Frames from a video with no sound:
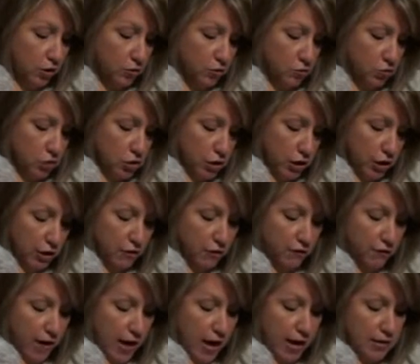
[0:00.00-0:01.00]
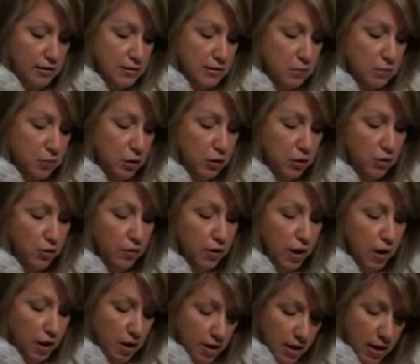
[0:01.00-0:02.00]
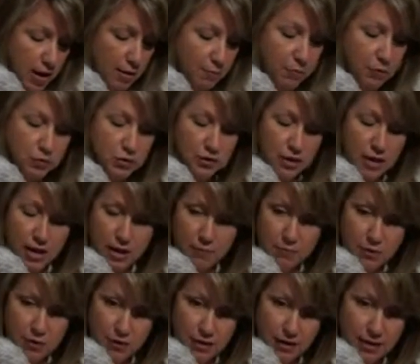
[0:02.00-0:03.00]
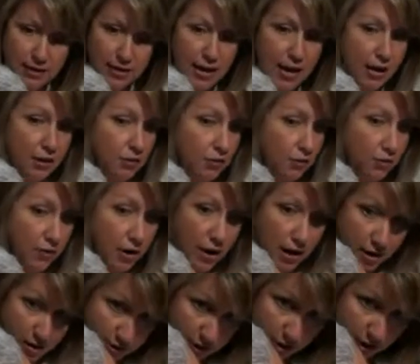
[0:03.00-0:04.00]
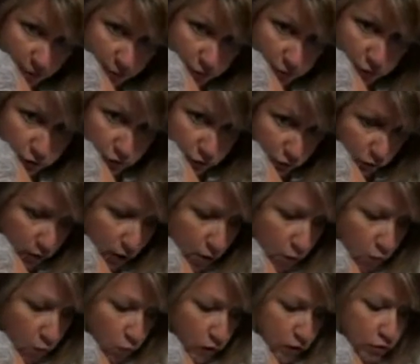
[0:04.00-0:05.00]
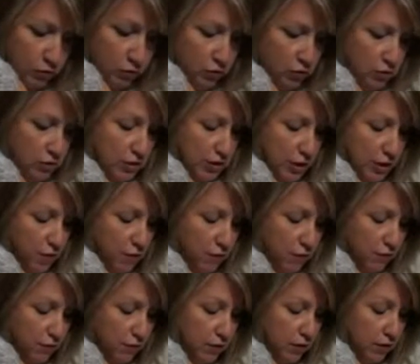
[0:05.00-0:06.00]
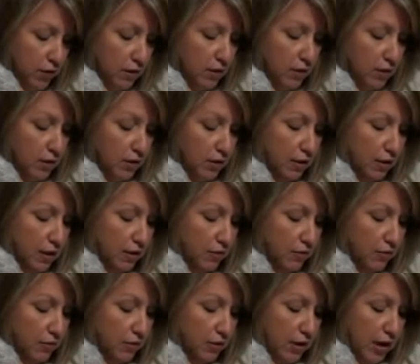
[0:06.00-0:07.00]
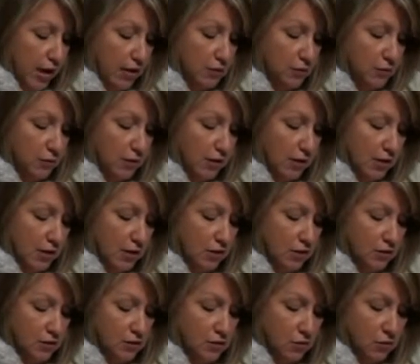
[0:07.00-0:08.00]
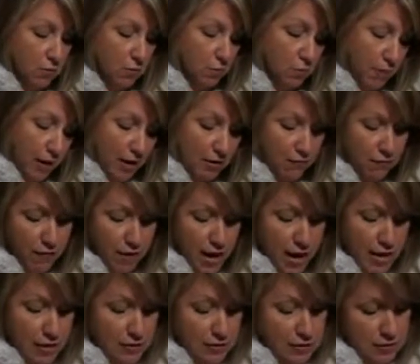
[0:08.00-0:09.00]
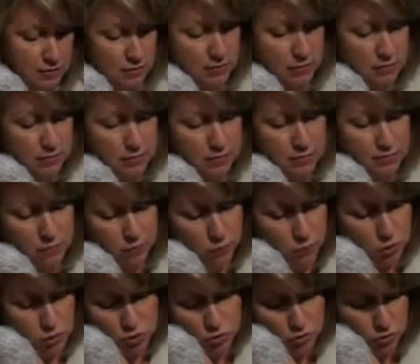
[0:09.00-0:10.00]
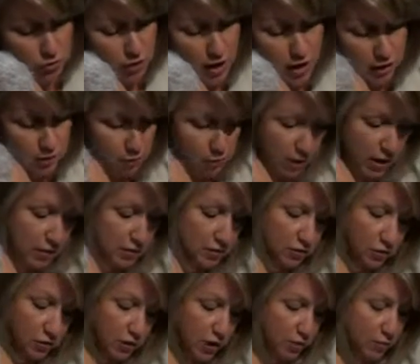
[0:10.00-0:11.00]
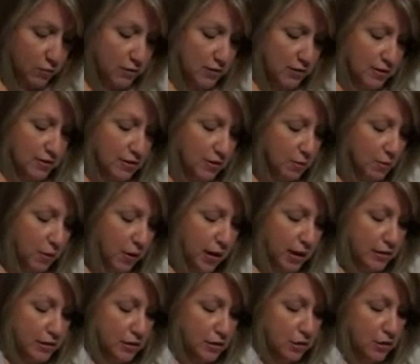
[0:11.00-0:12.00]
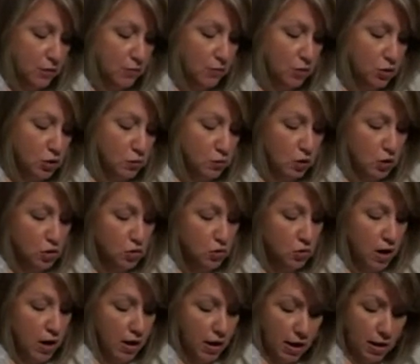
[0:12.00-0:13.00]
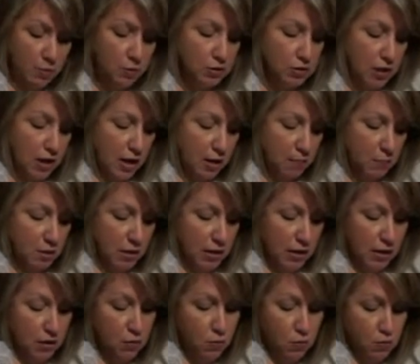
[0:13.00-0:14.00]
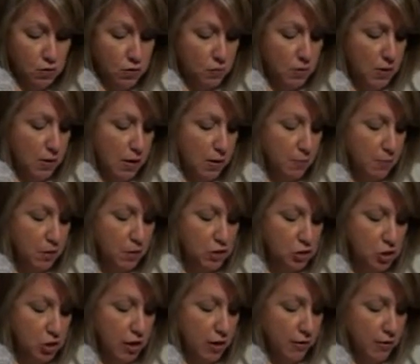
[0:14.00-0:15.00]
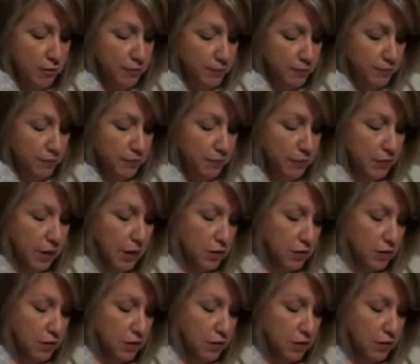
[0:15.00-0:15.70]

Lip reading: Are you chair fast, but you're unable to ambulate and you're unable to wheel yourself? The last one is bed fast, which you're not in bed, so that one doesn't apply to you, which means you're unable to ambulate or to be up in a chair.